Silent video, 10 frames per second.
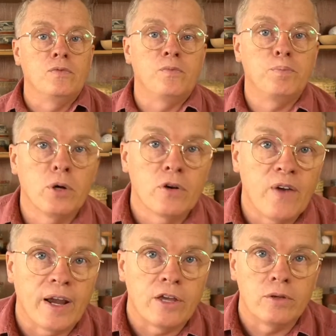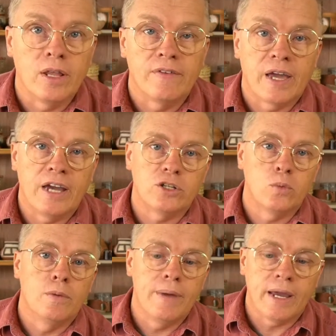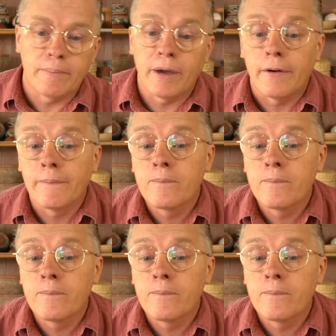purifying it through levigation will make it better.